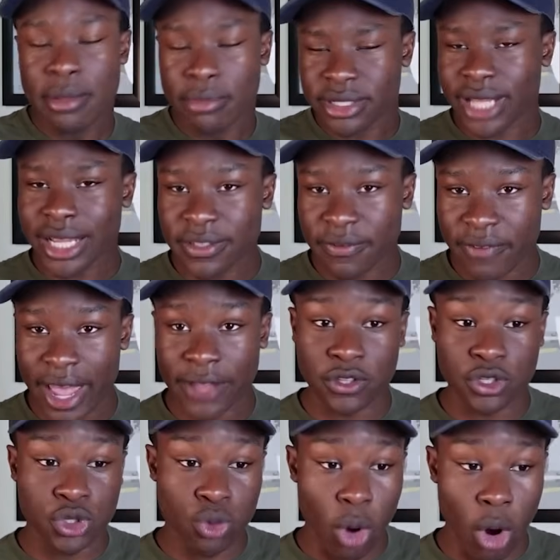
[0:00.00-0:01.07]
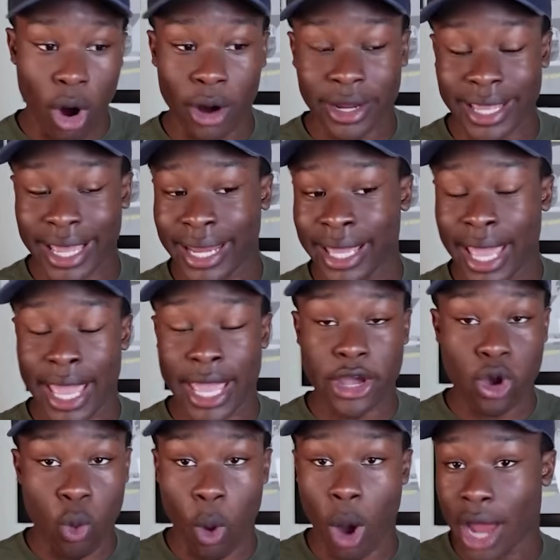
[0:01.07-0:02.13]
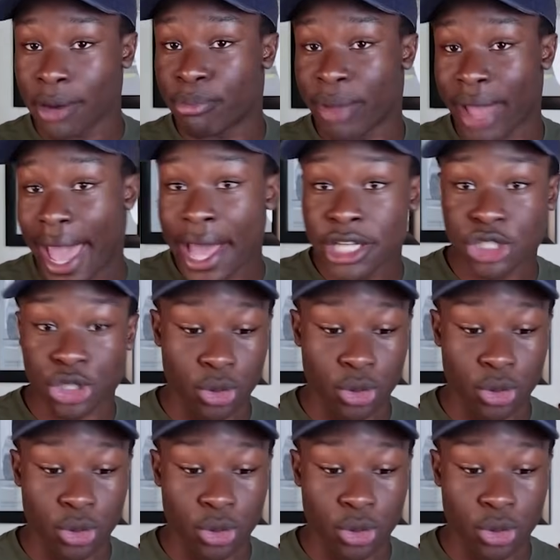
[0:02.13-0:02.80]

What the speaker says: Besides the fact that you are getting a quad badge,